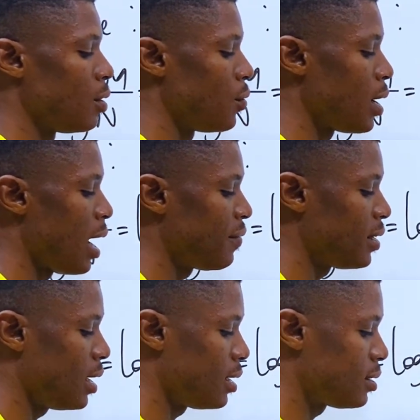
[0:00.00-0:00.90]
we have
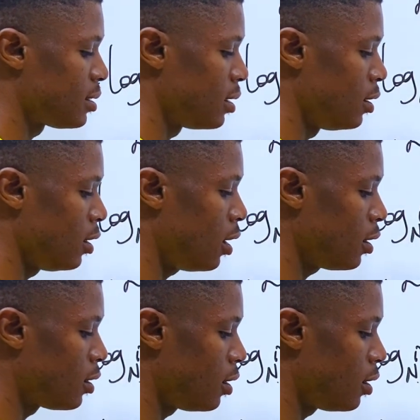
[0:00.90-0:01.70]
it as log